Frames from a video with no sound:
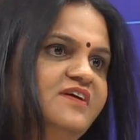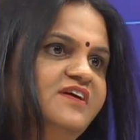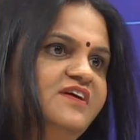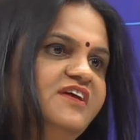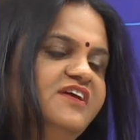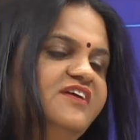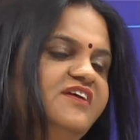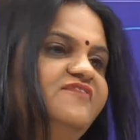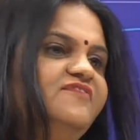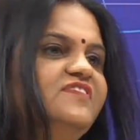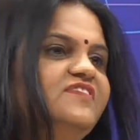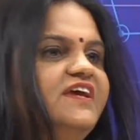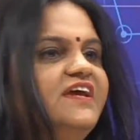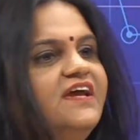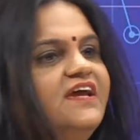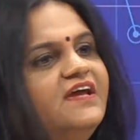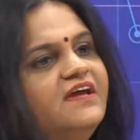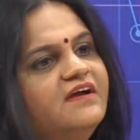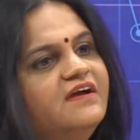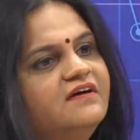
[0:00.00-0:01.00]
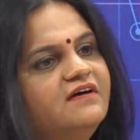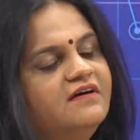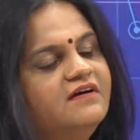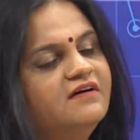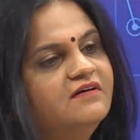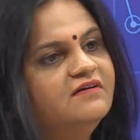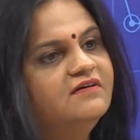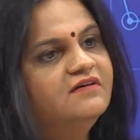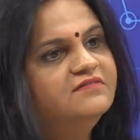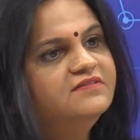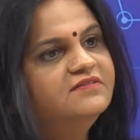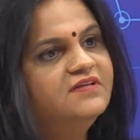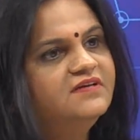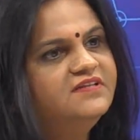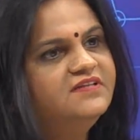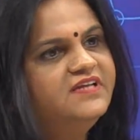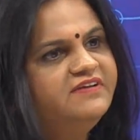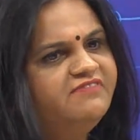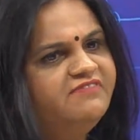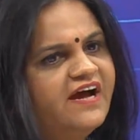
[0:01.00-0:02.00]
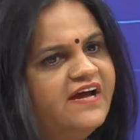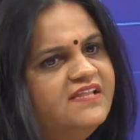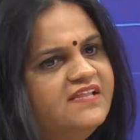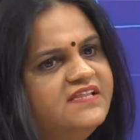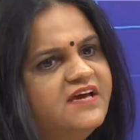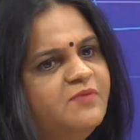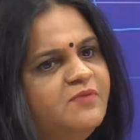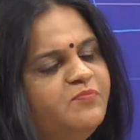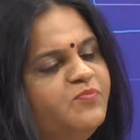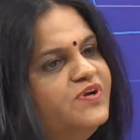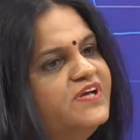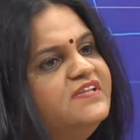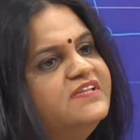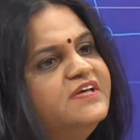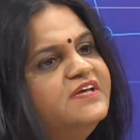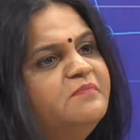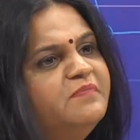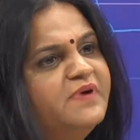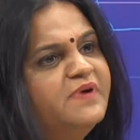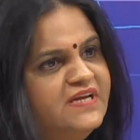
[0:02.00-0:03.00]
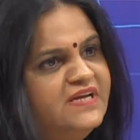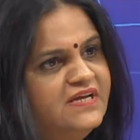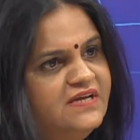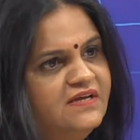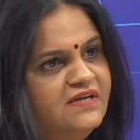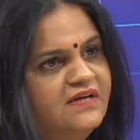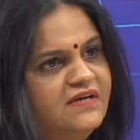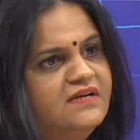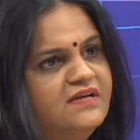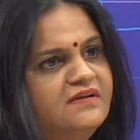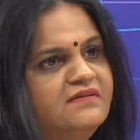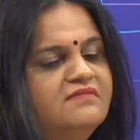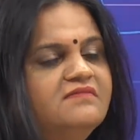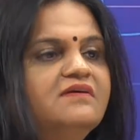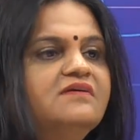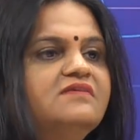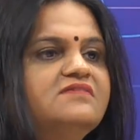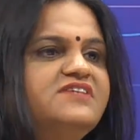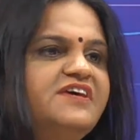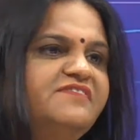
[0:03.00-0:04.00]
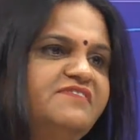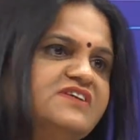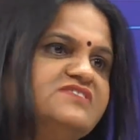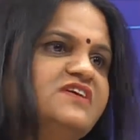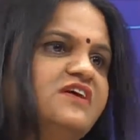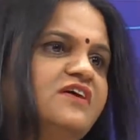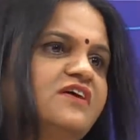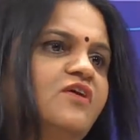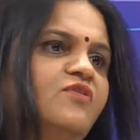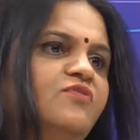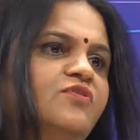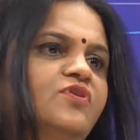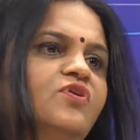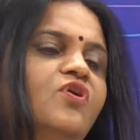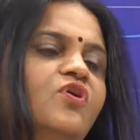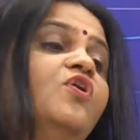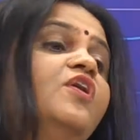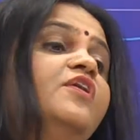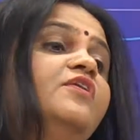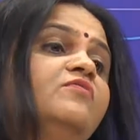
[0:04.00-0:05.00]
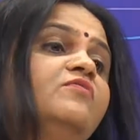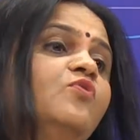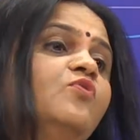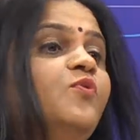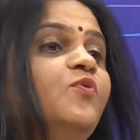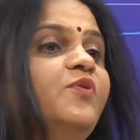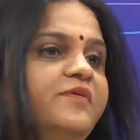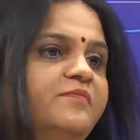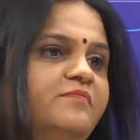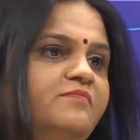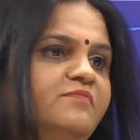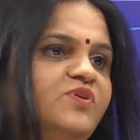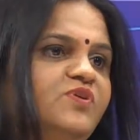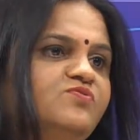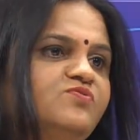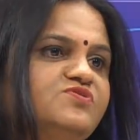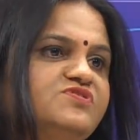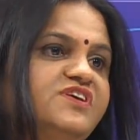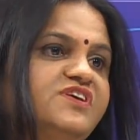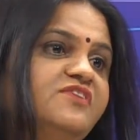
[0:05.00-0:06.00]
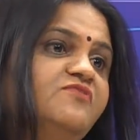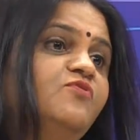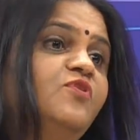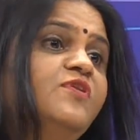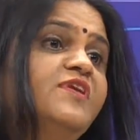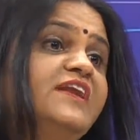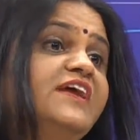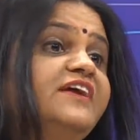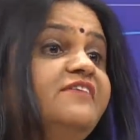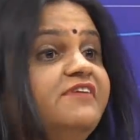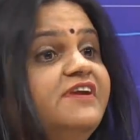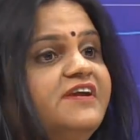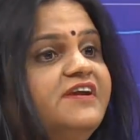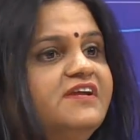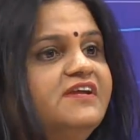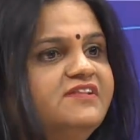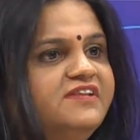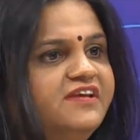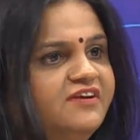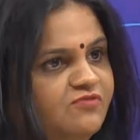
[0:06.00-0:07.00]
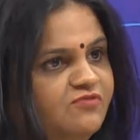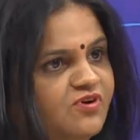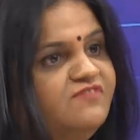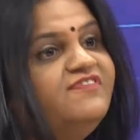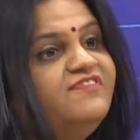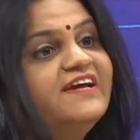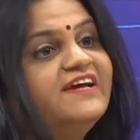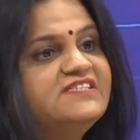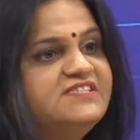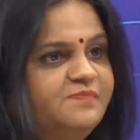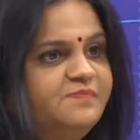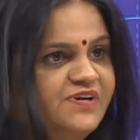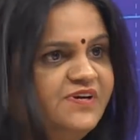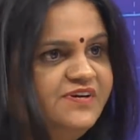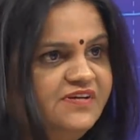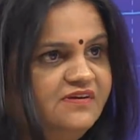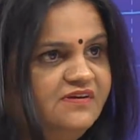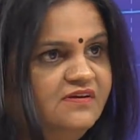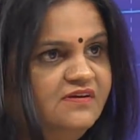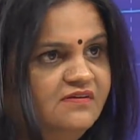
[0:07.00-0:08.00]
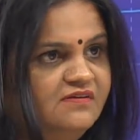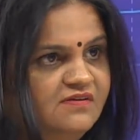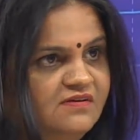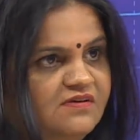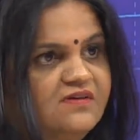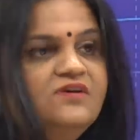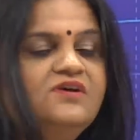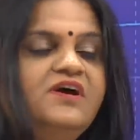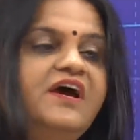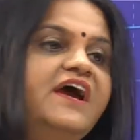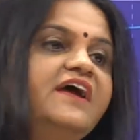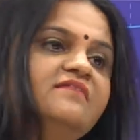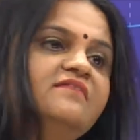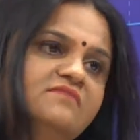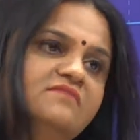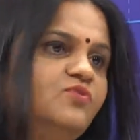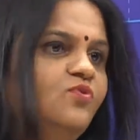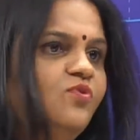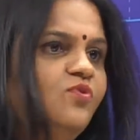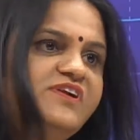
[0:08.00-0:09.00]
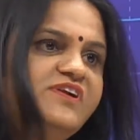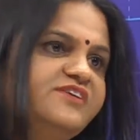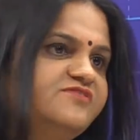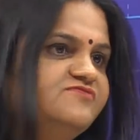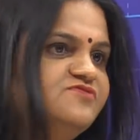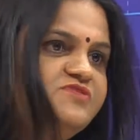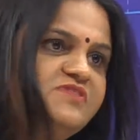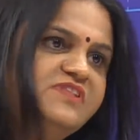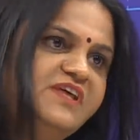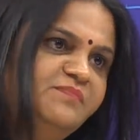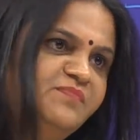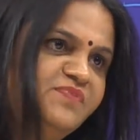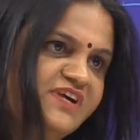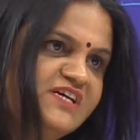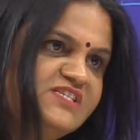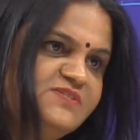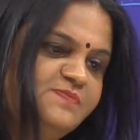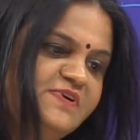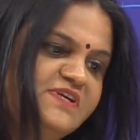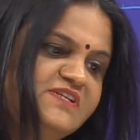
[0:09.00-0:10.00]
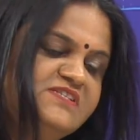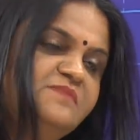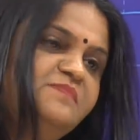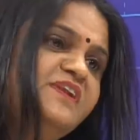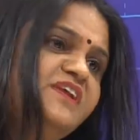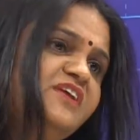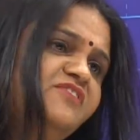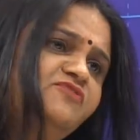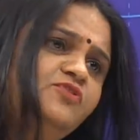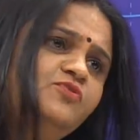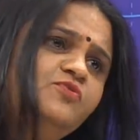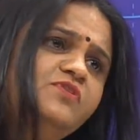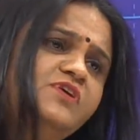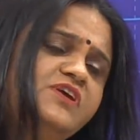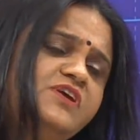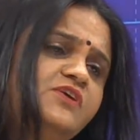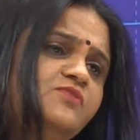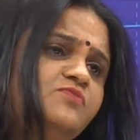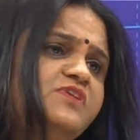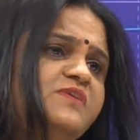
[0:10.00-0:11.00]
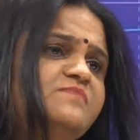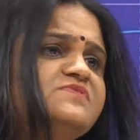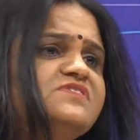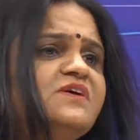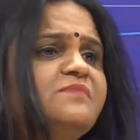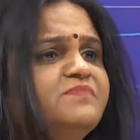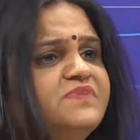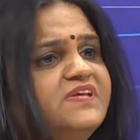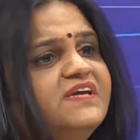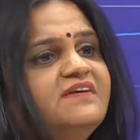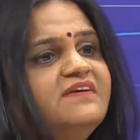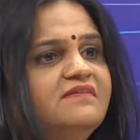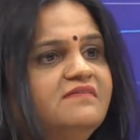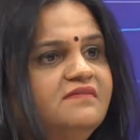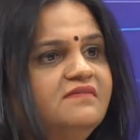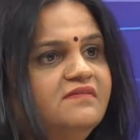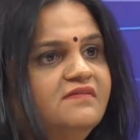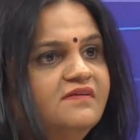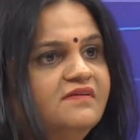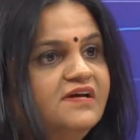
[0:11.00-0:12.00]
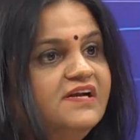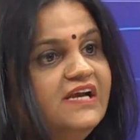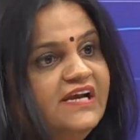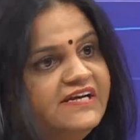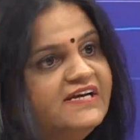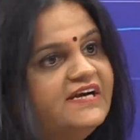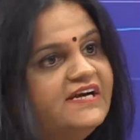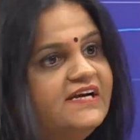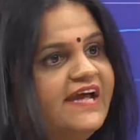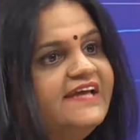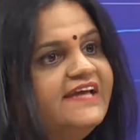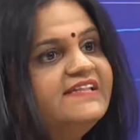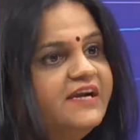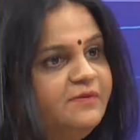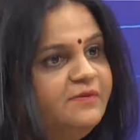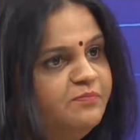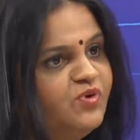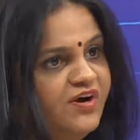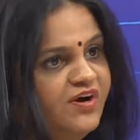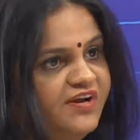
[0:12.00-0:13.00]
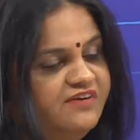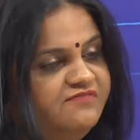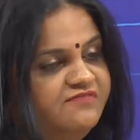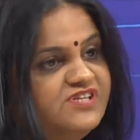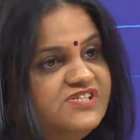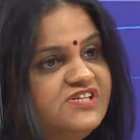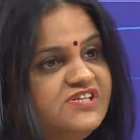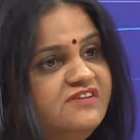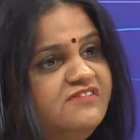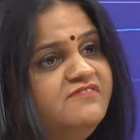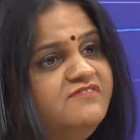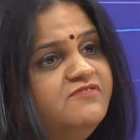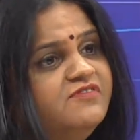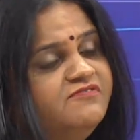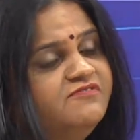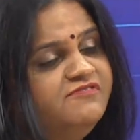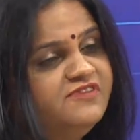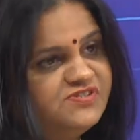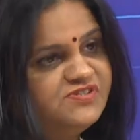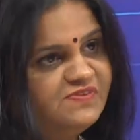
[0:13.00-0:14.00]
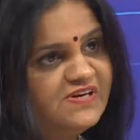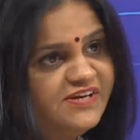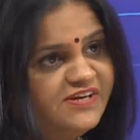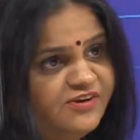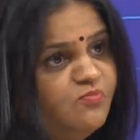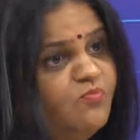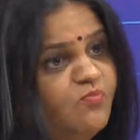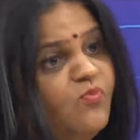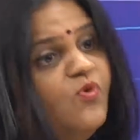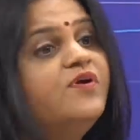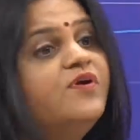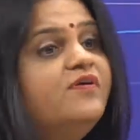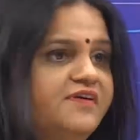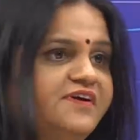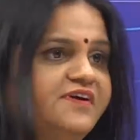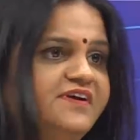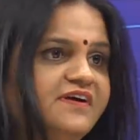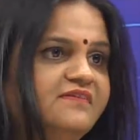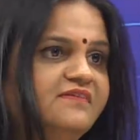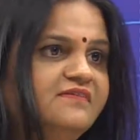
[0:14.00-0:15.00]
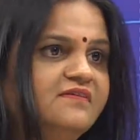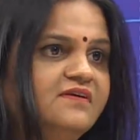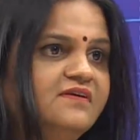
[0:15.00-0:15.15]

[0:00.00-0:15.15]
If why they are putting their money in savings account or gold, because they want liquidity, they want flexibility, and gold gives them transparency. But if you give them something related like that product which will give more return,